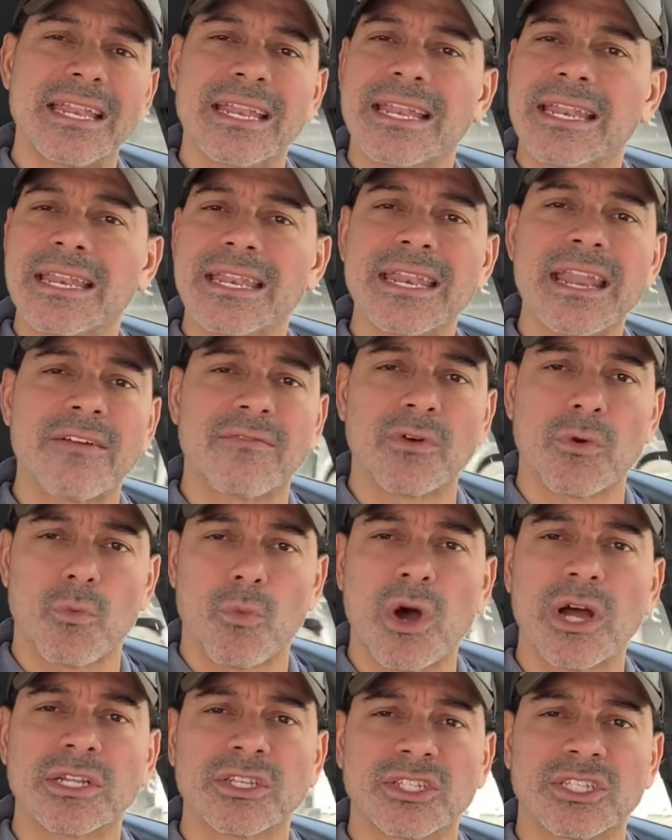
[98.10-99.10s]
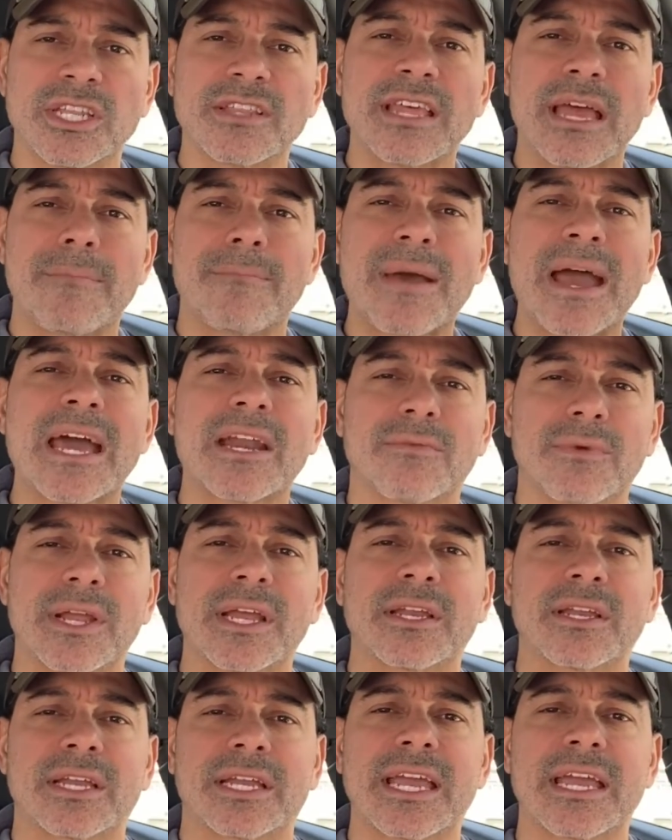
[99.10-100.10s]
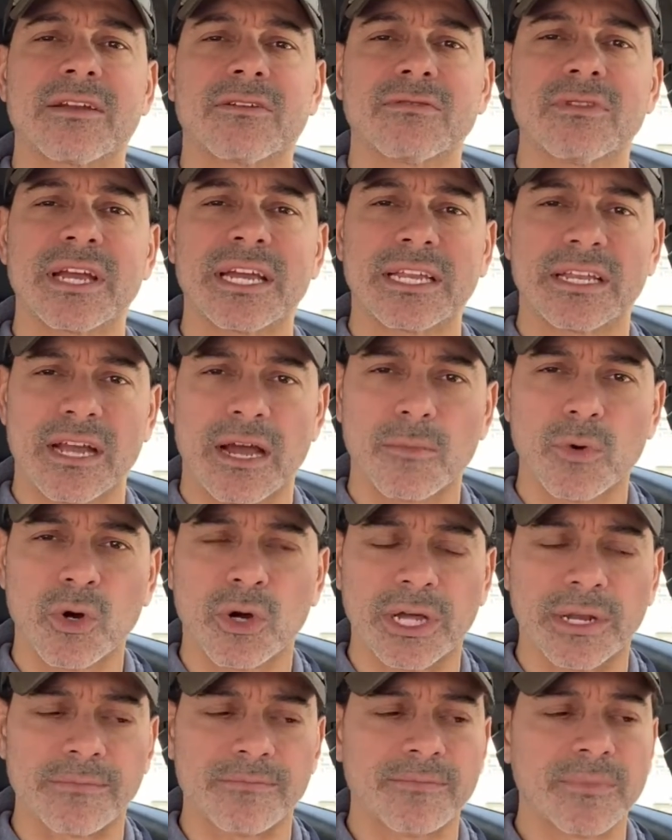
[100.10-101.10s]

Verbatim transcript: never once did that battery indicator light come on.